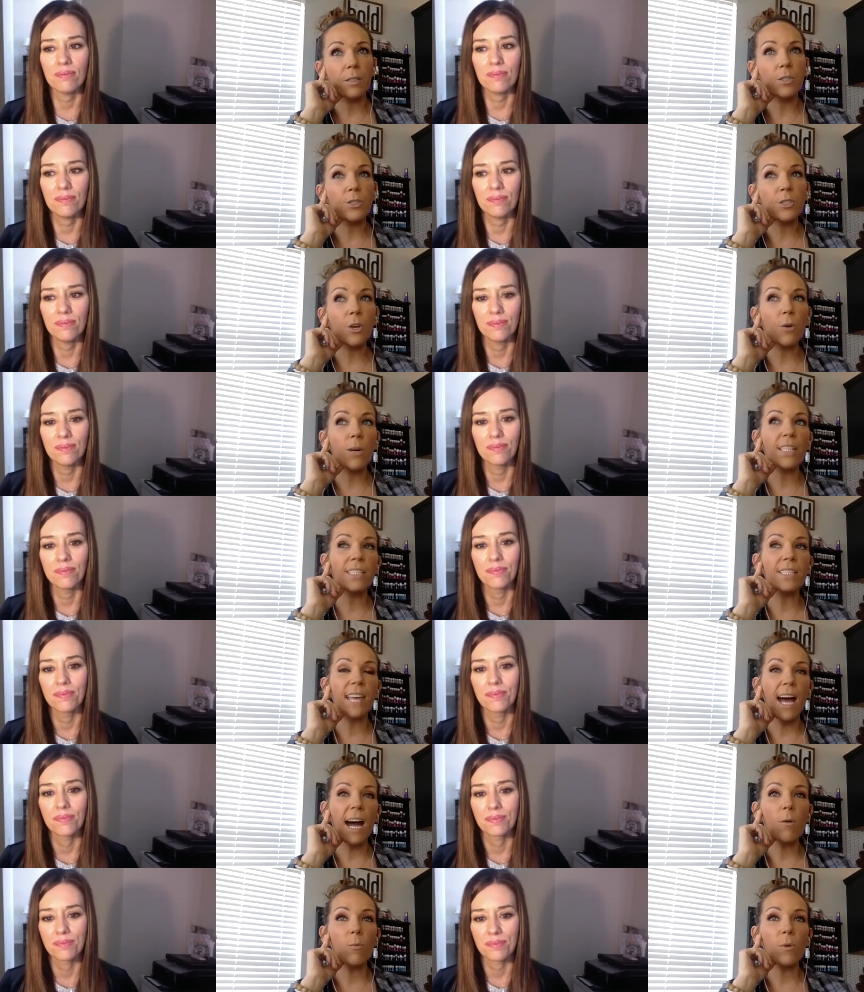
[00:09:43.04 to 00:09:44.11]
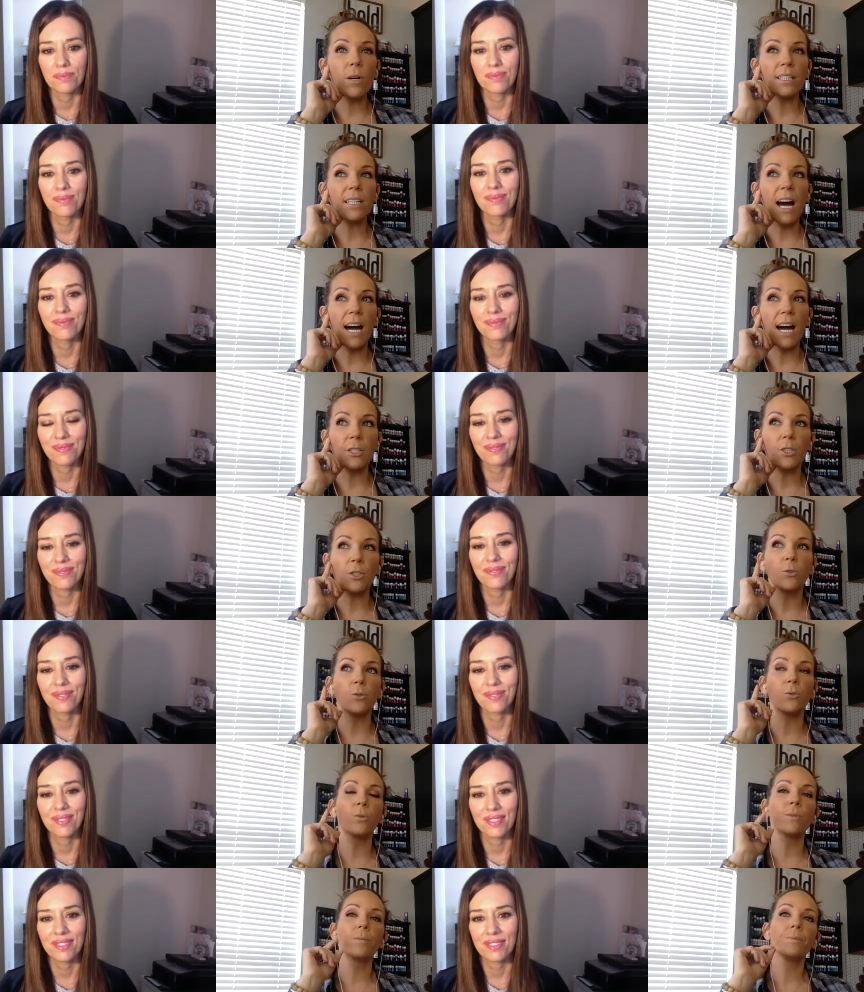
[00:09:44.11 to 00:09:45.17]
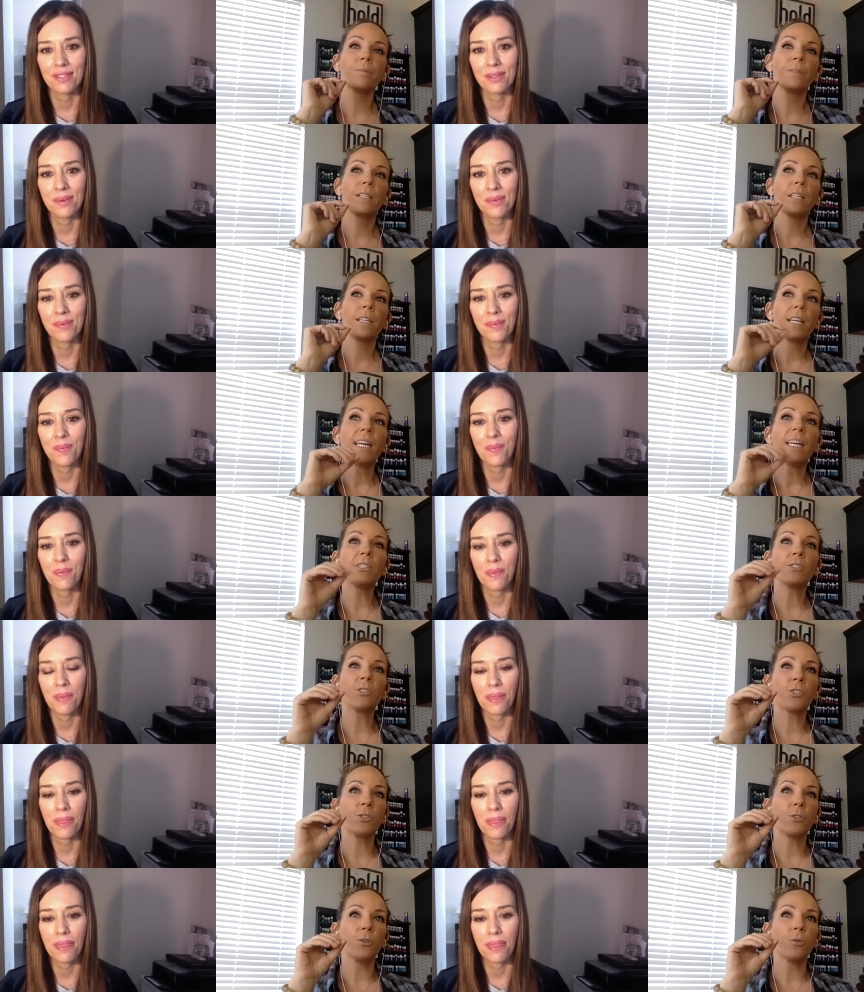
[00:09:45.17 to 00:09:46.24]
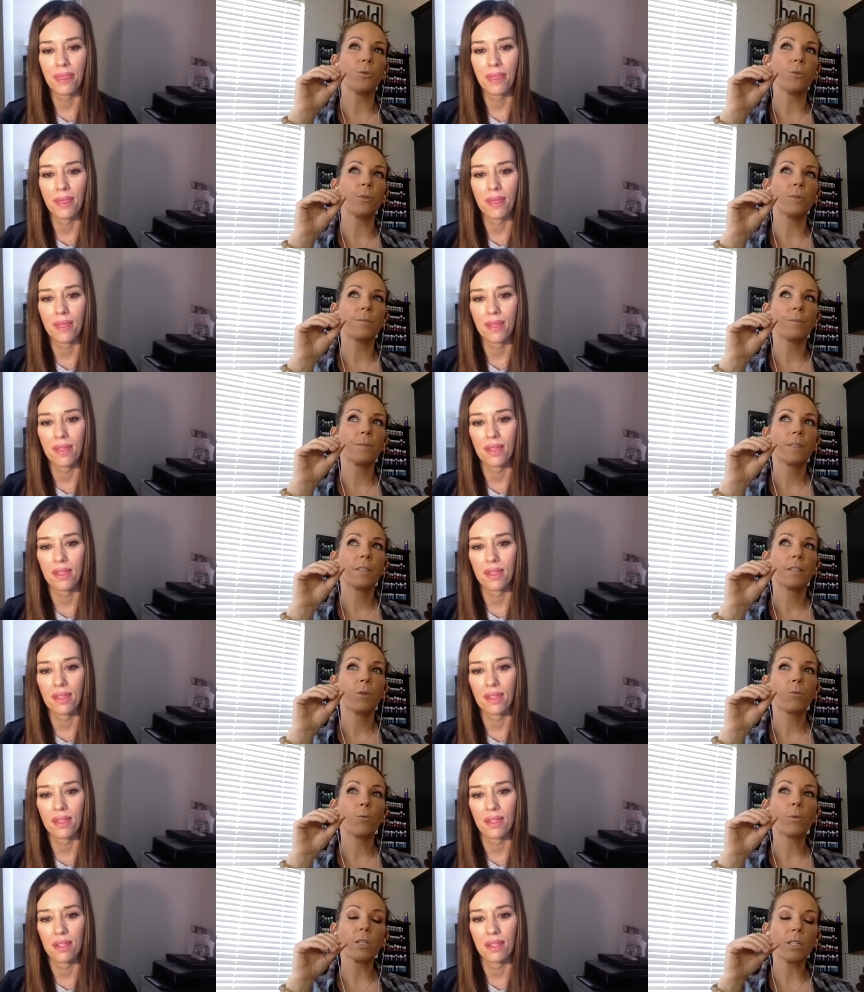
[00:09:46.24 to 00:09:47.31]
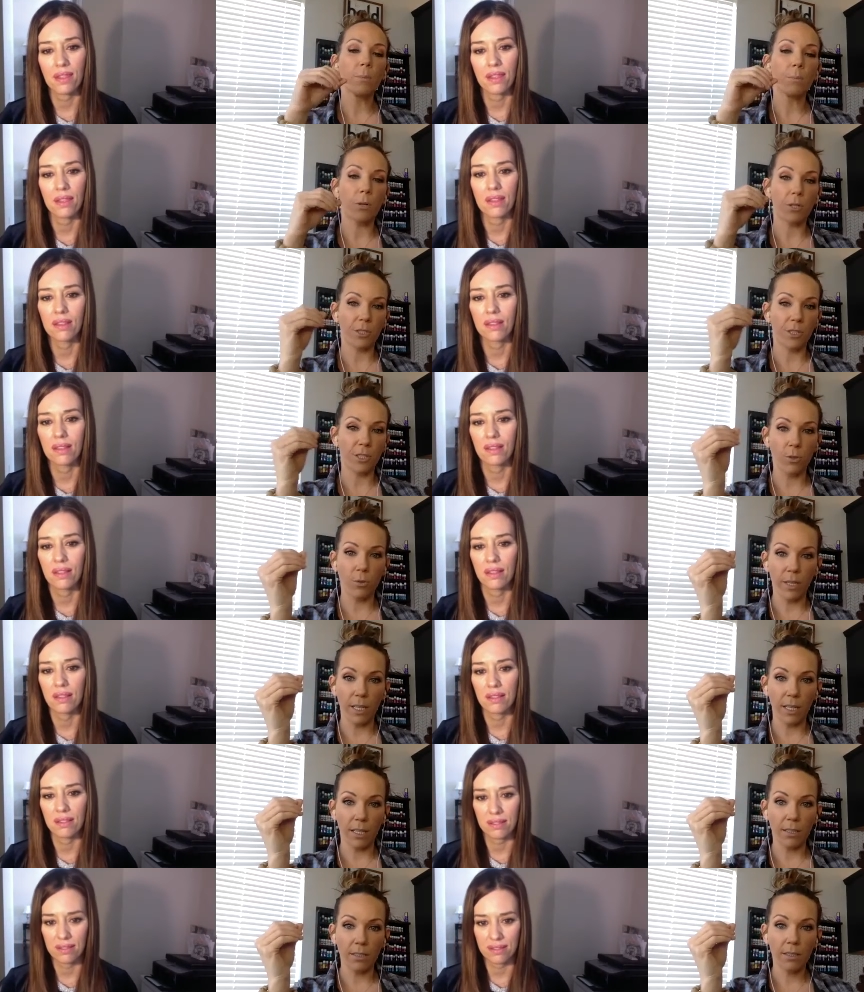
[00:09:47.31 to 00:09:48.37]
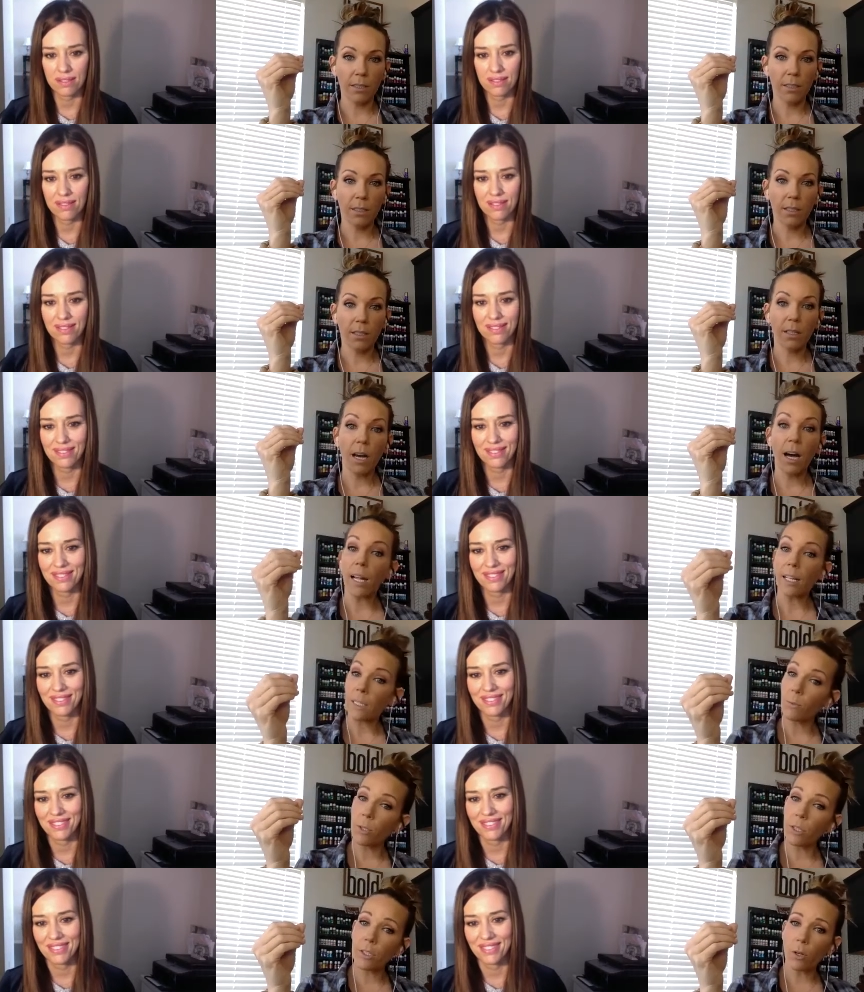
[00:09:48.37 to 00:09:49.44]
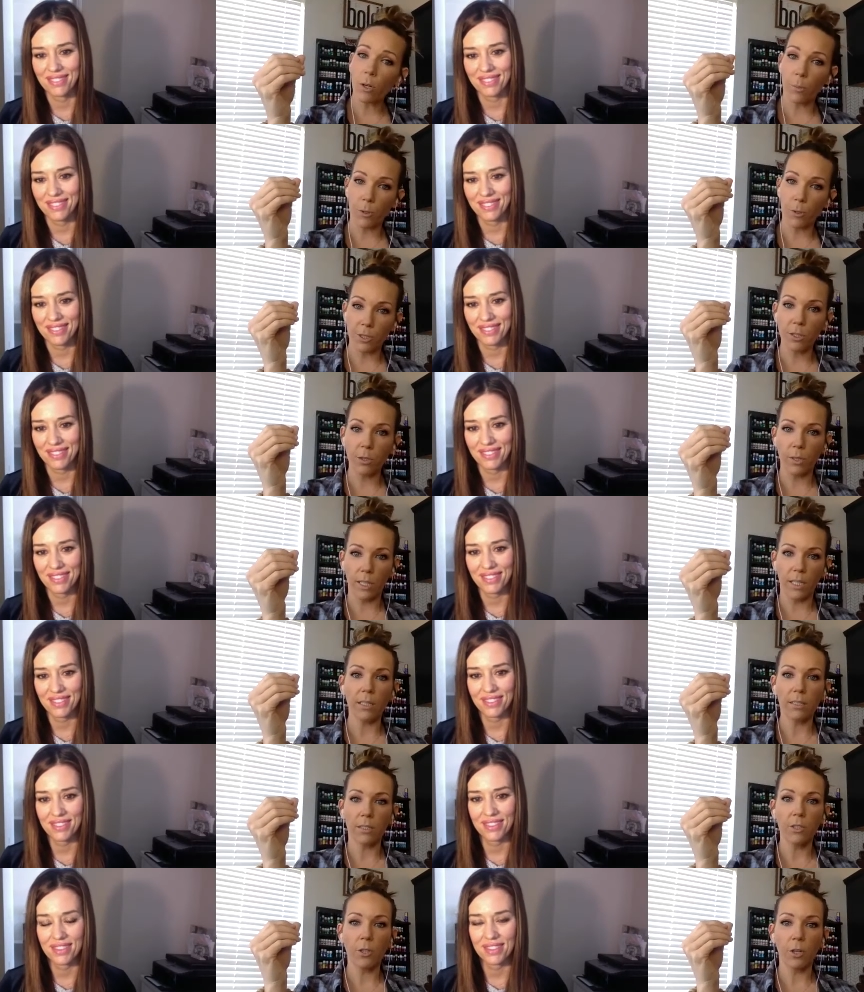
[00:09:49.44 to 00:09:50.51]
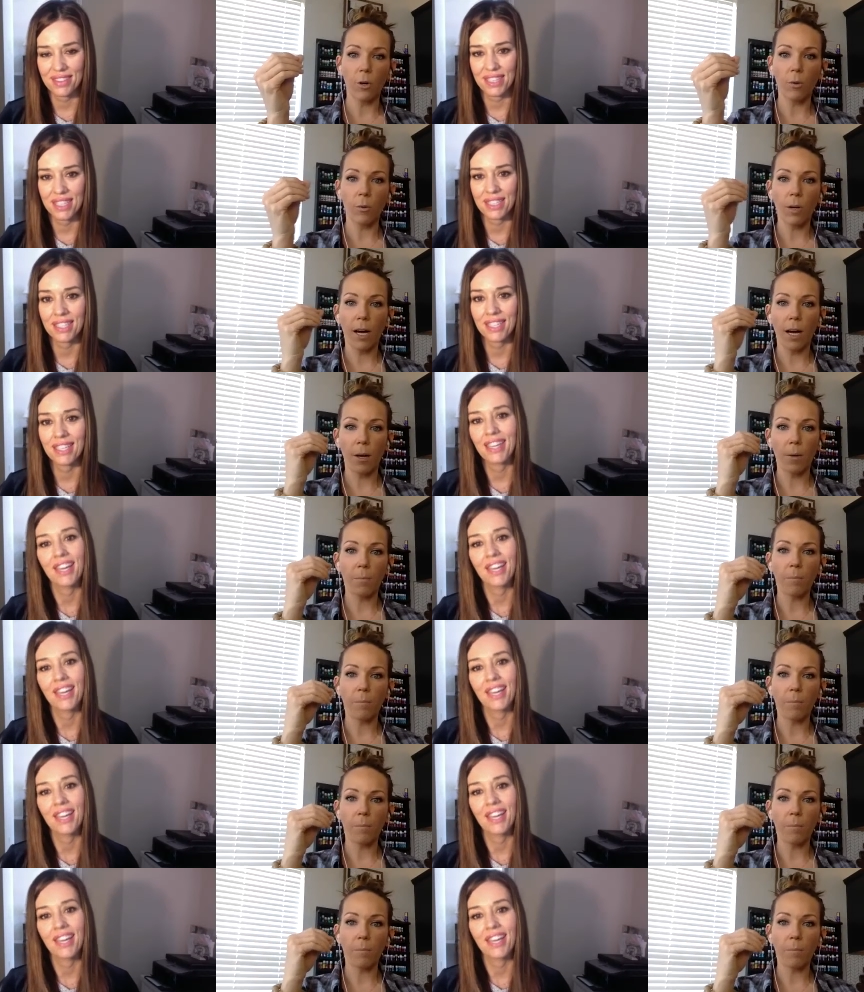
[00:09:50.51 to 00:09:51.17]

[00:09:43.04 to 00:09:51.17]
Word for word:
Speaker 1: so is that what got you into really pursuing Hollywood or pursuing, you know, uh,